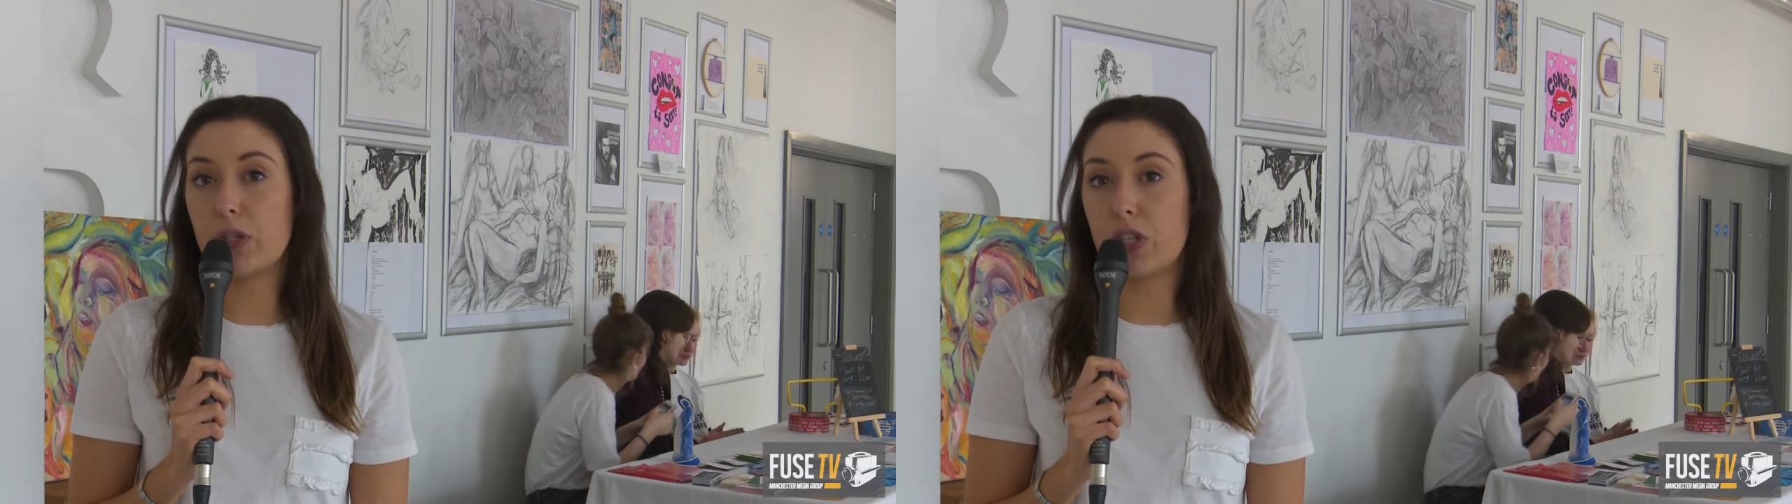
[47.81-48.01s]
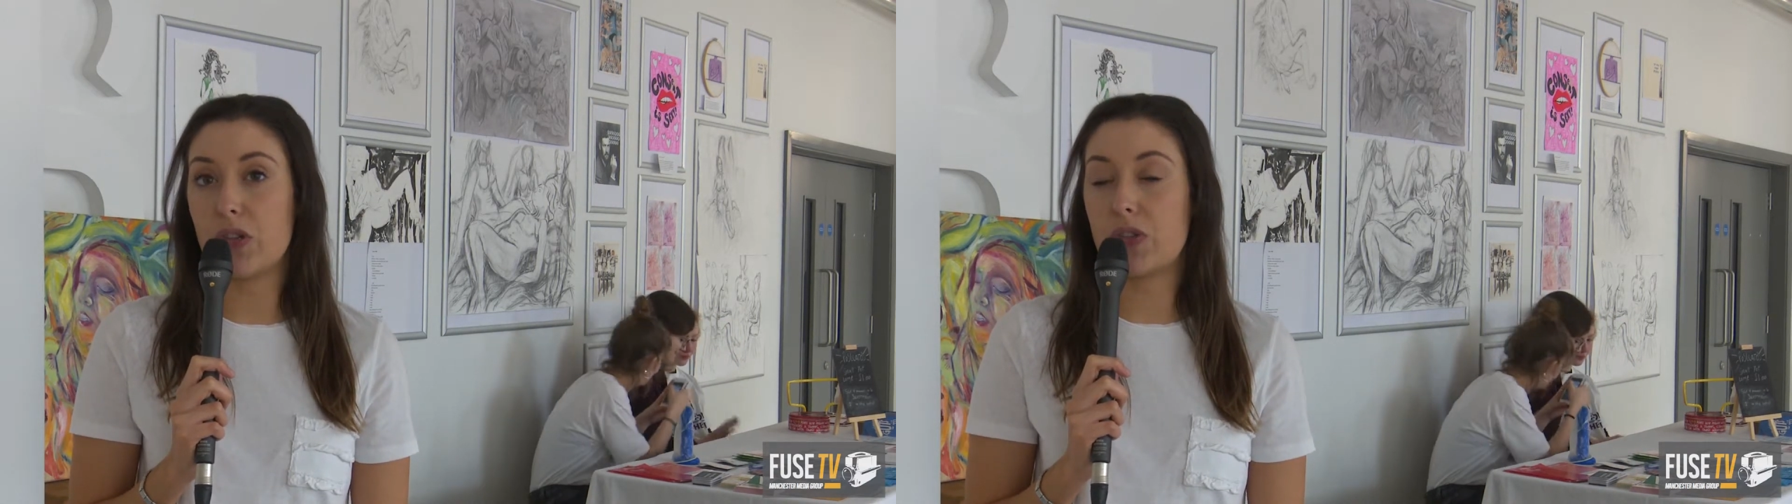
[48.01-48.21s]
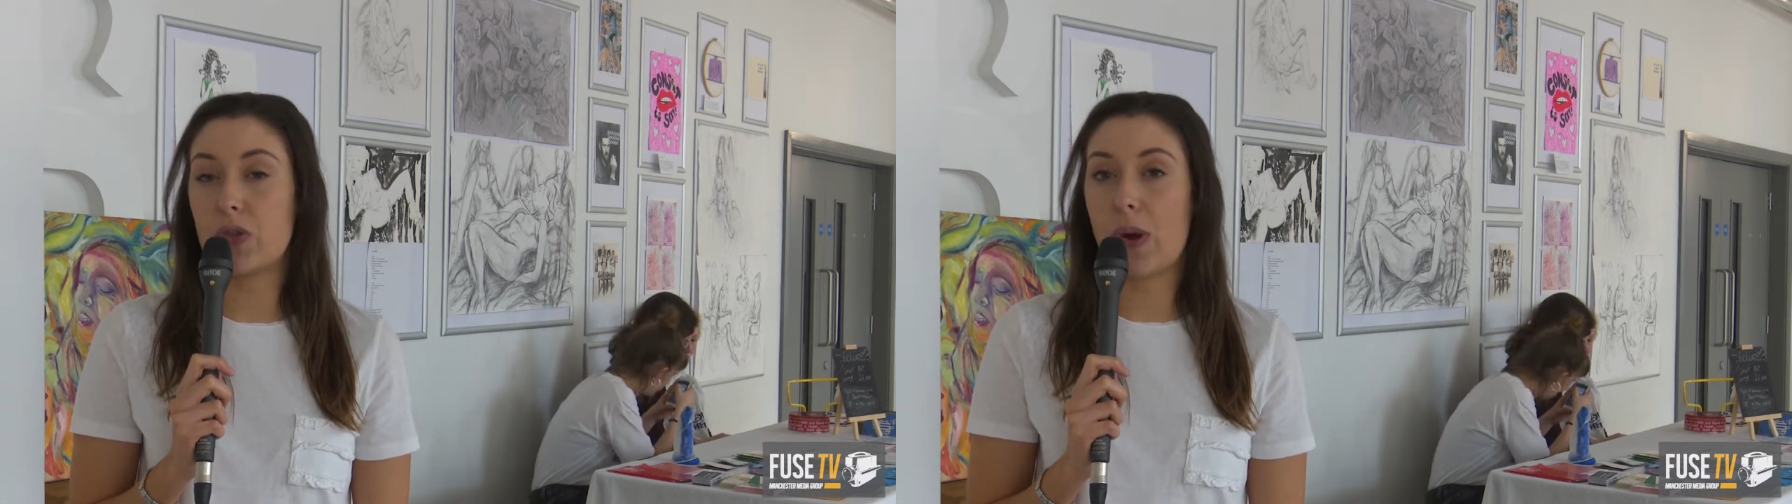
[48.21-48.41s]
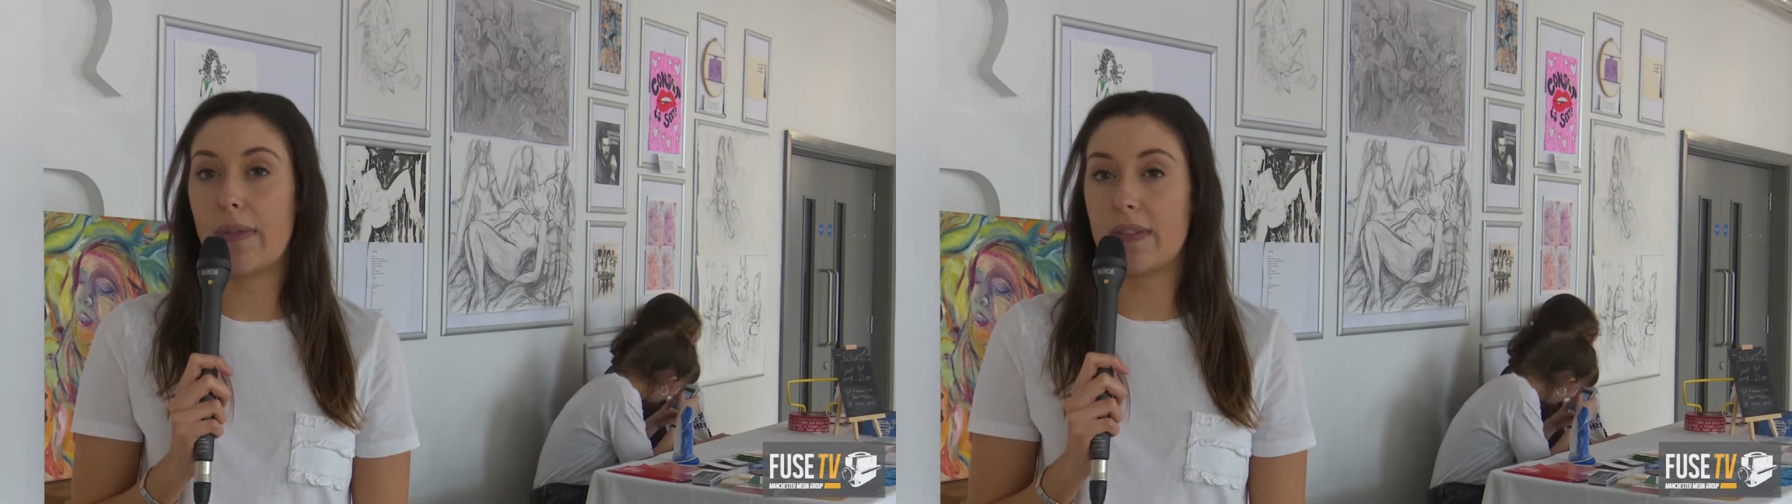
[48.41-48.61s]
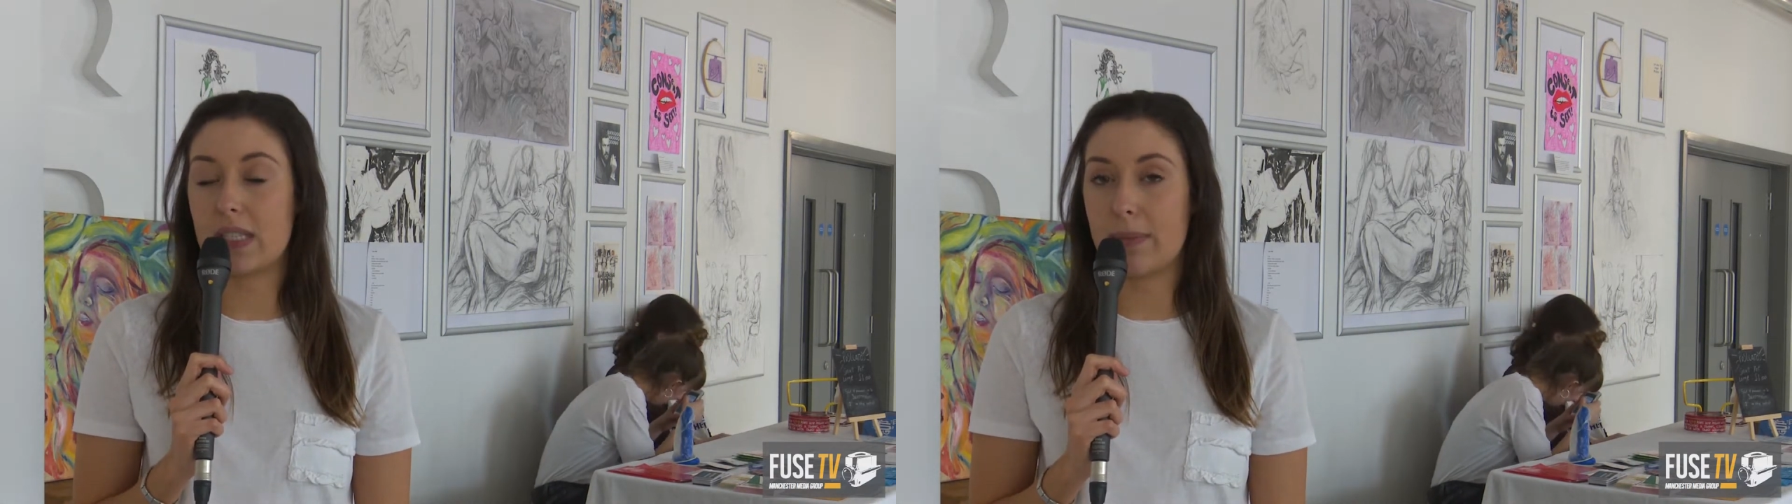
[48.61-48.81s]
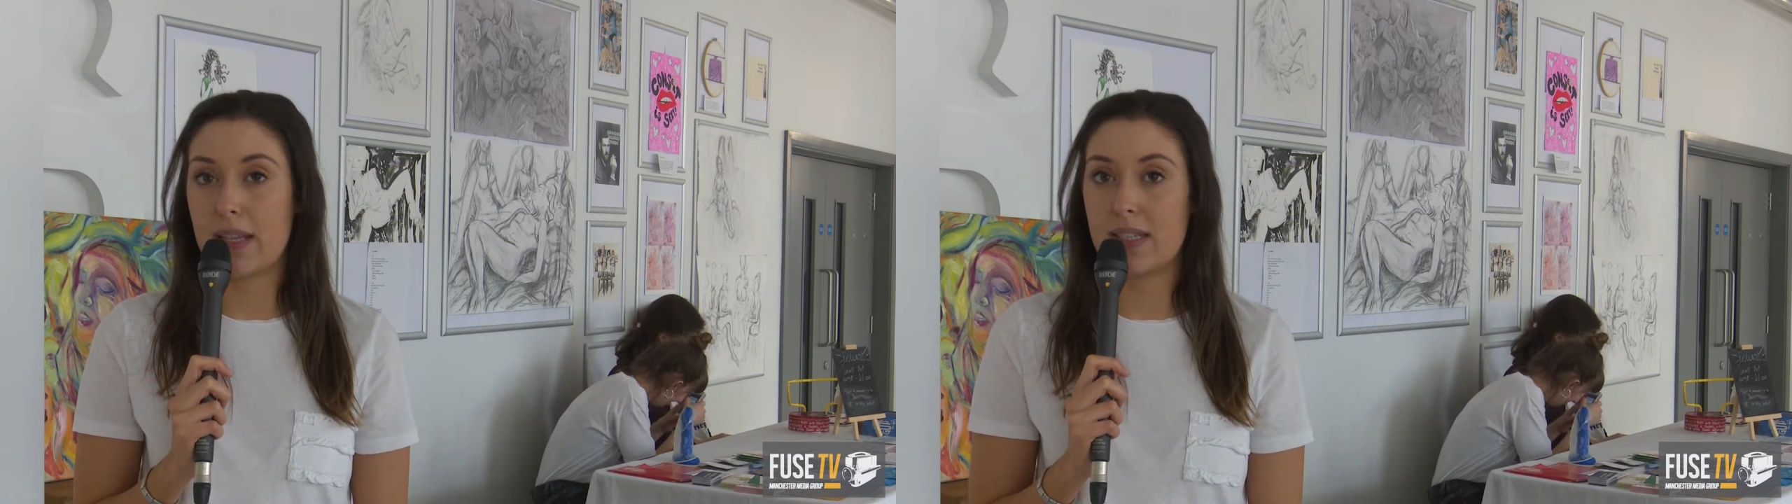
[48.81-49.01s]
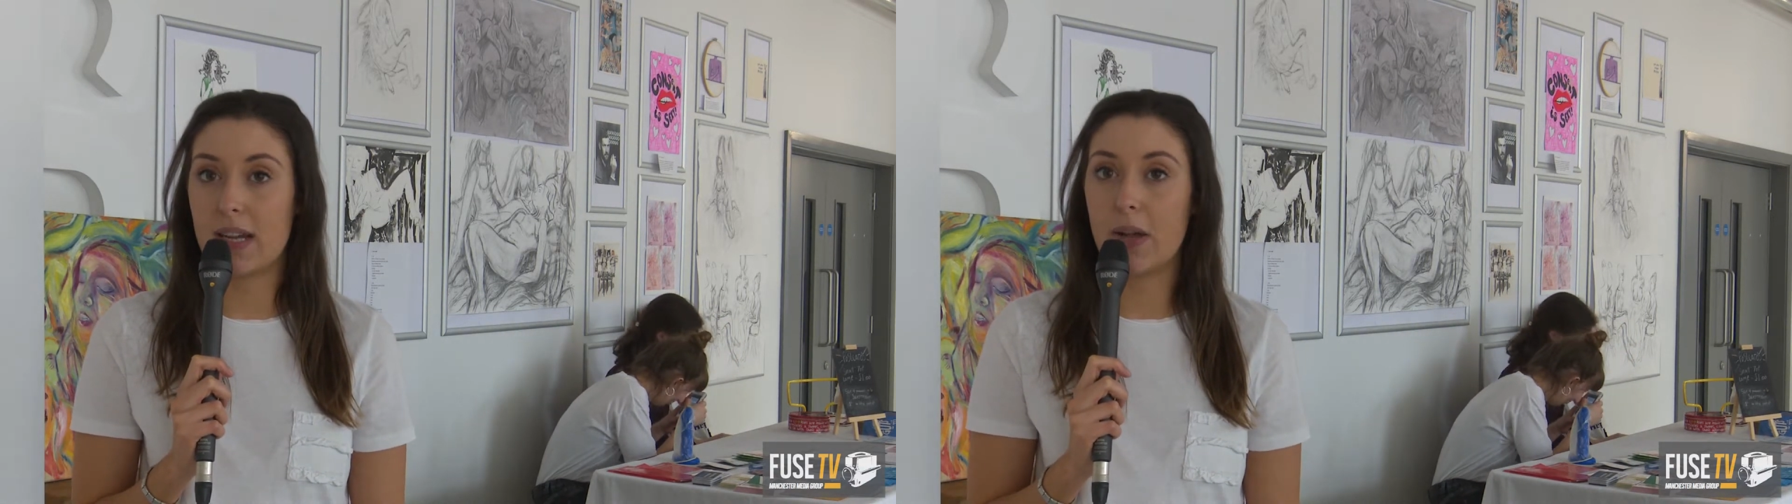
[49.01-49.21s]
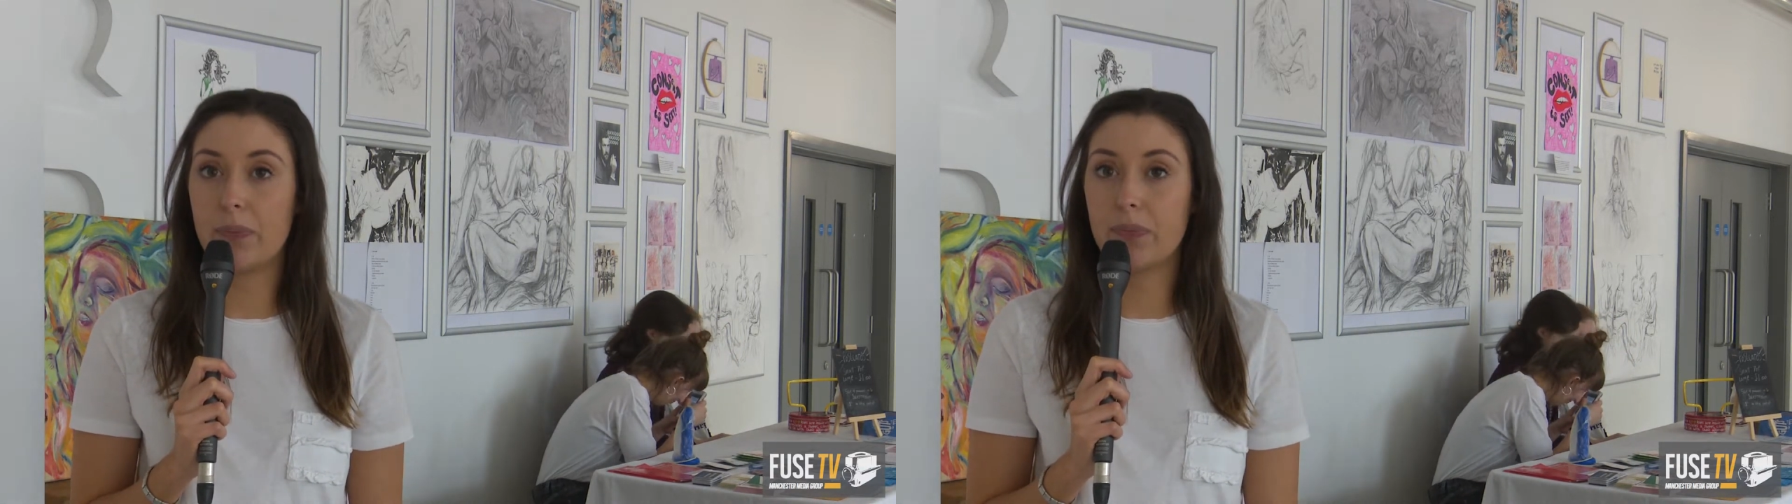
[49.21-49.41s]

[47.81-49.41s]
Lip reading: produced throughout this semester.